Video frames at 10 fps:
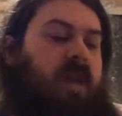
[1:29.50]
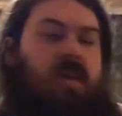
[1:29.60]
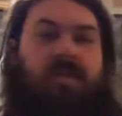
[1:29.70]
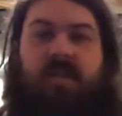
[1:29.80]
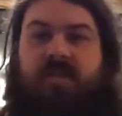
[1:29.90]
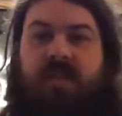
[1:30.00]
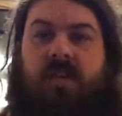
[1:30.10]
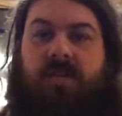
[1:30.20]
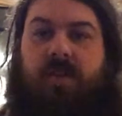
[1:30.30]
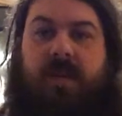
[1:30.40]
I've seen
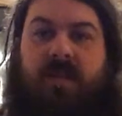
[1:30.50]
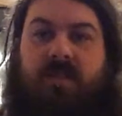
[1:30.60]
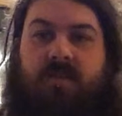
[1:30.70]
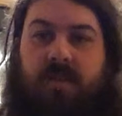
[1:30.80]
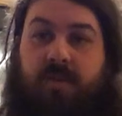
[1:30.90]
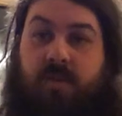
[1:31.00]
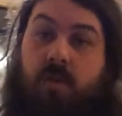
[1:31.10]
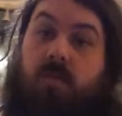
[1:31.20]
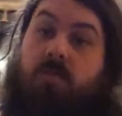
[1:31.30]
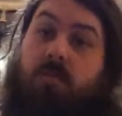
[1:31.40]
a few basses that I
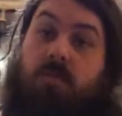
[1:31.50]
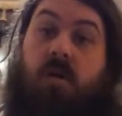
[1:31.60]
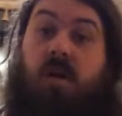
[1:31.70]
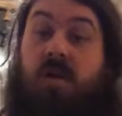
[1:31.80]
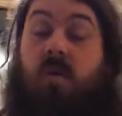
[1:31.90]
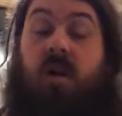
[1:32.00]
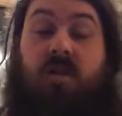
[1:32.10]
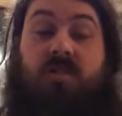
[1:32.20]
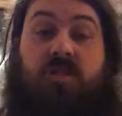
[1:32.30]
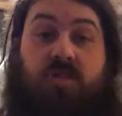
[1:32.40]
thought I'd quite
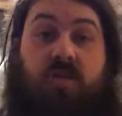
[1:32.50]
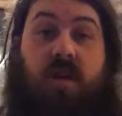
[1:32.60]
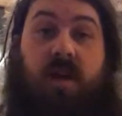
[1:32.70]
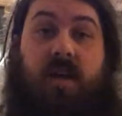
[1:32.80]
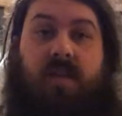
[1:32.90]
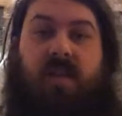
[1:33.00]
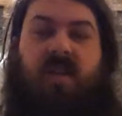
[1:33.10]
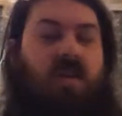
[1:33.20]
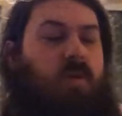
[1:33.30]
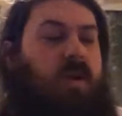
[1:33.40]
like to try, and
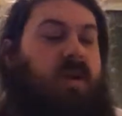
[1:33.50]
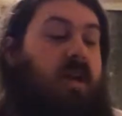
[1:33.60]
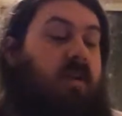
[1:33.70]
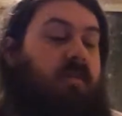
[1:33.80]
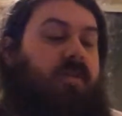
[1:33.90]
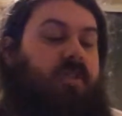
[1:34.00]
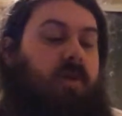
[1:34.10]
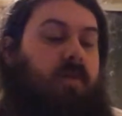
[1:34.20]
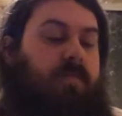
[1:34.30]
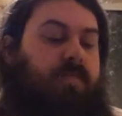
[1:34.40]
then nowhere near a
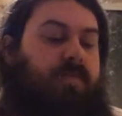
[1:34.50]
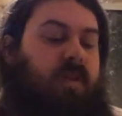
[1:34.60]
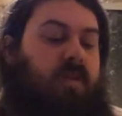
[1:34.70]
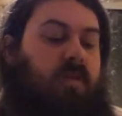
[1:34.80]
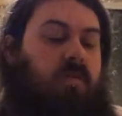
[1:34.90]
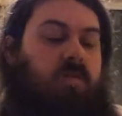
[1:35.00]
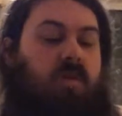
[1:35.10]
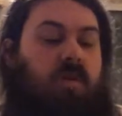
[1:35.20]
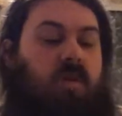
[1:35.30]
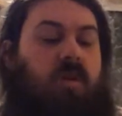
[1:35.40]
shop. So,
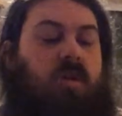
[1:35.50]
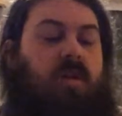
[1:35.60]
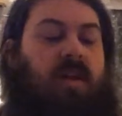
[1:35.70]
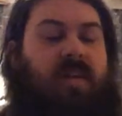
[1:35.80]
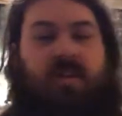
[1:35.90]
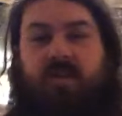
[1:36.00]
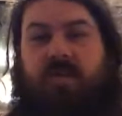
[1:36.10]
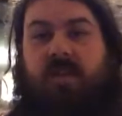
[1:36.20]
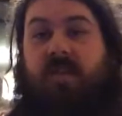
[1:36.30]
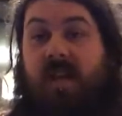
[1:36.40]
and there's
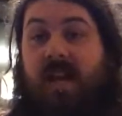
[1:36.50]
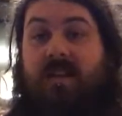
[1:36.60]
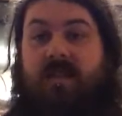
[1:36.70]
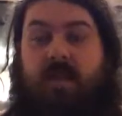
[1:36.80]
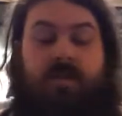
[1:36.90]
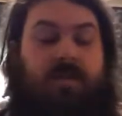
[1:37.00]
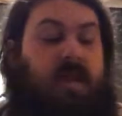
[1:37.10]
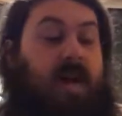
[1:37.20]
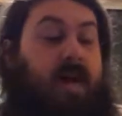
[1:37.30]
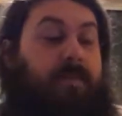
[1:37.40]
obviously the classics.
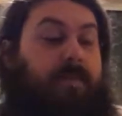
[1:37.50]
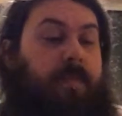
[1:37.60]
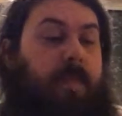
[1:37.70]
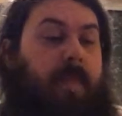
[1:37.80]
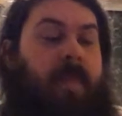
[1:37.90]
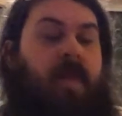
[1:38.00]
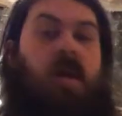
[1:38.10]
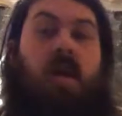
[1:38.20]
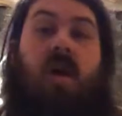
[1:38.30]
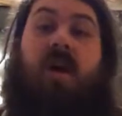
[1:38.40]

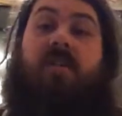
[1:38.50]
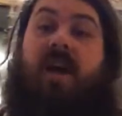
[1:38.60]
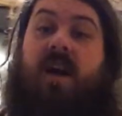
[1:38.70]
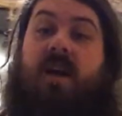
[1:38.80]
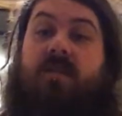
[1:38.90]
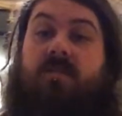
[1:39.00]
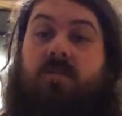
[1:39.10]
I've had